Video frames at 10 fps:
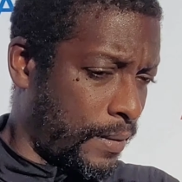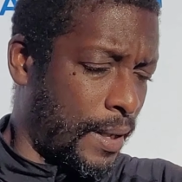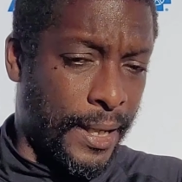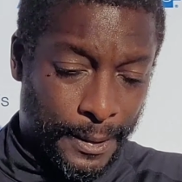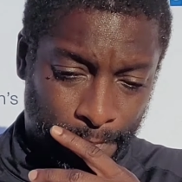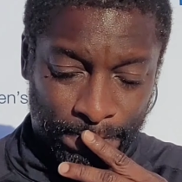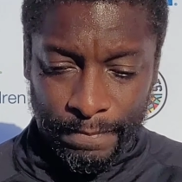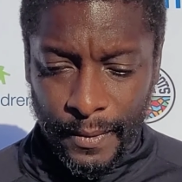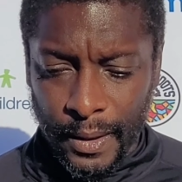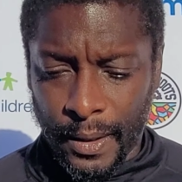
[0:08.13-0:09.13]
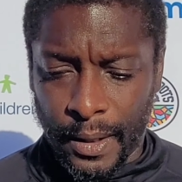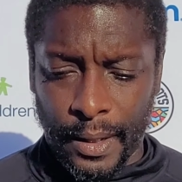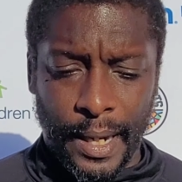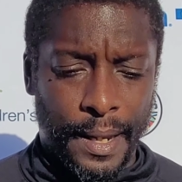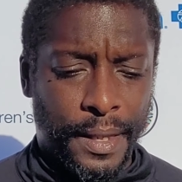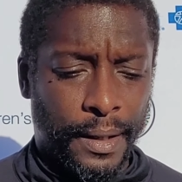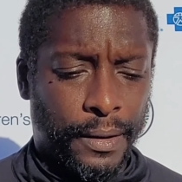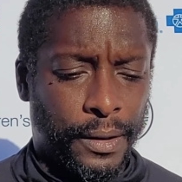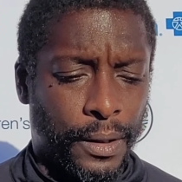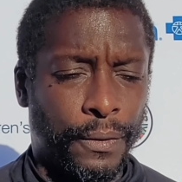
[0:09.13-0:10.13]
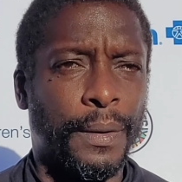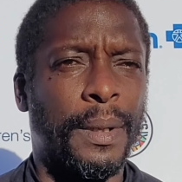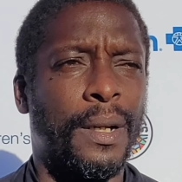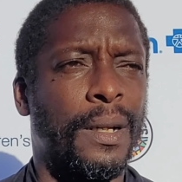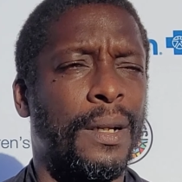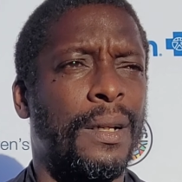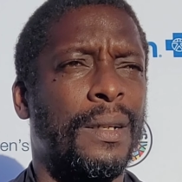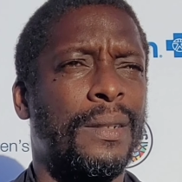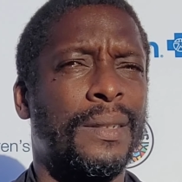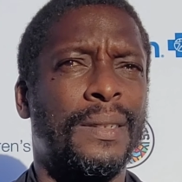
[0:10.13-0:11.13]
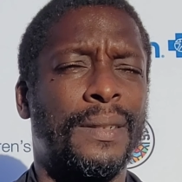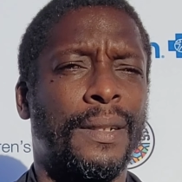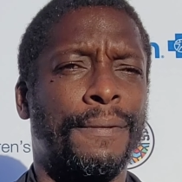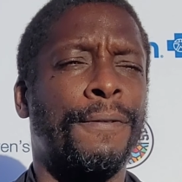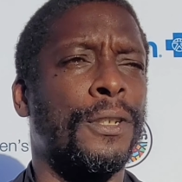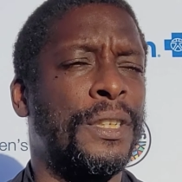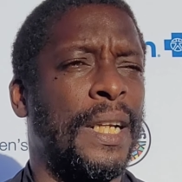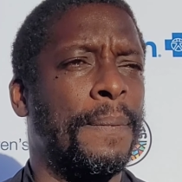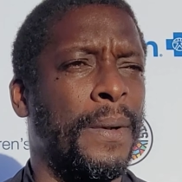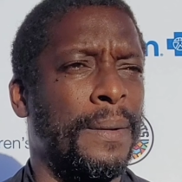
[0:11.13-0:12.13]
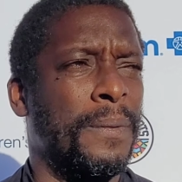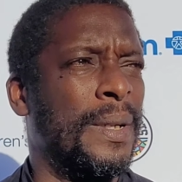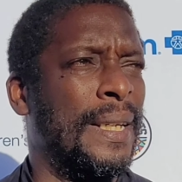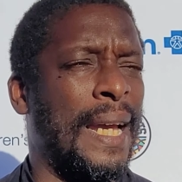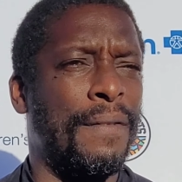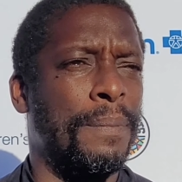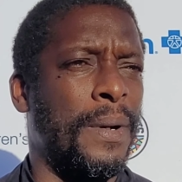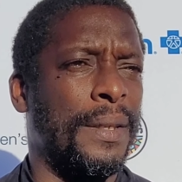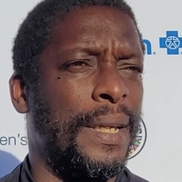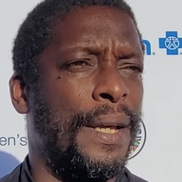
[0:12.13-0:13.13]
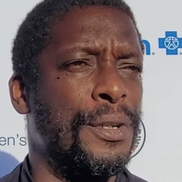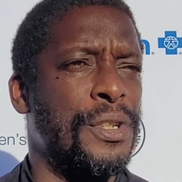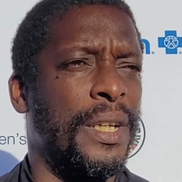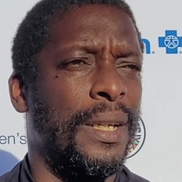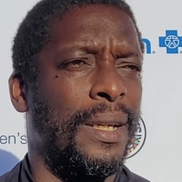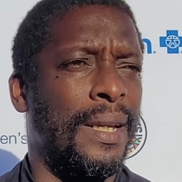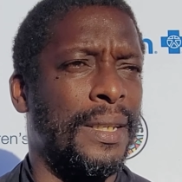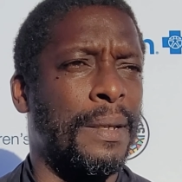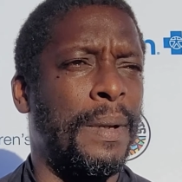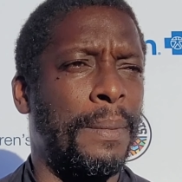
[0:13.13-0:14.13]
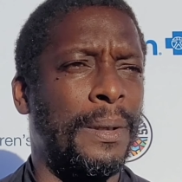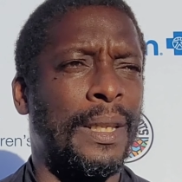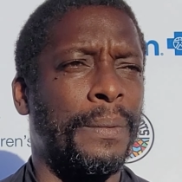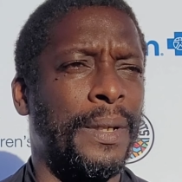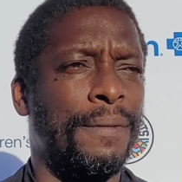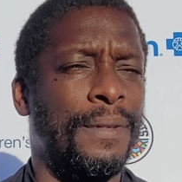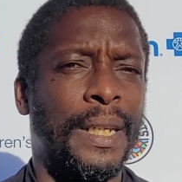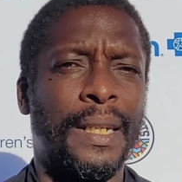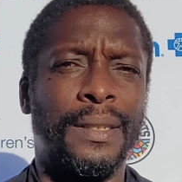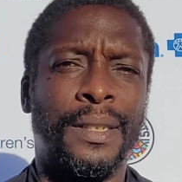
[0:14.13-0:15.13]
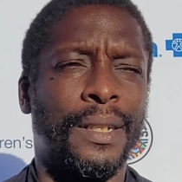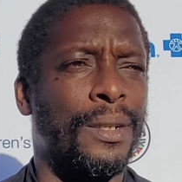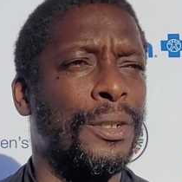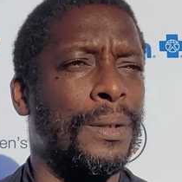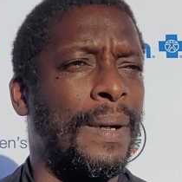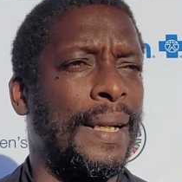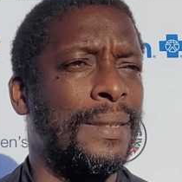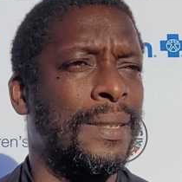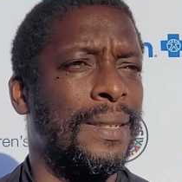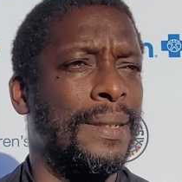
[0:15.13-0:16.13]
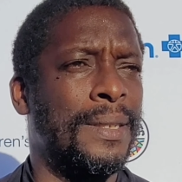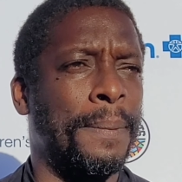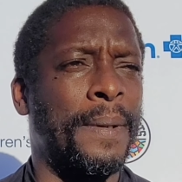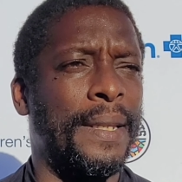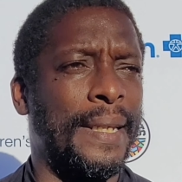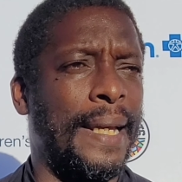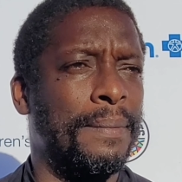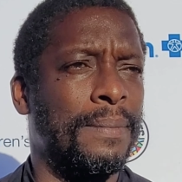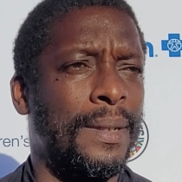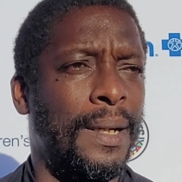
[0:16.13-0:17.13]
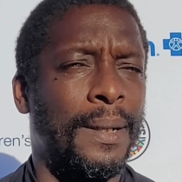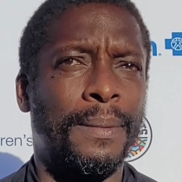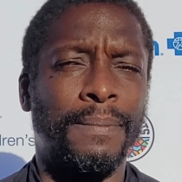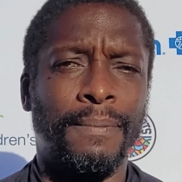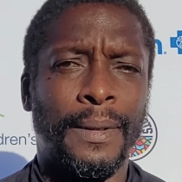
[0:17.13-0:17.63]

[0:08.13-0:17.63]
Um, yeah, I think, from a first standpoint, we haven't brought the energy and the commitment that we've needed to earn the right to play the game.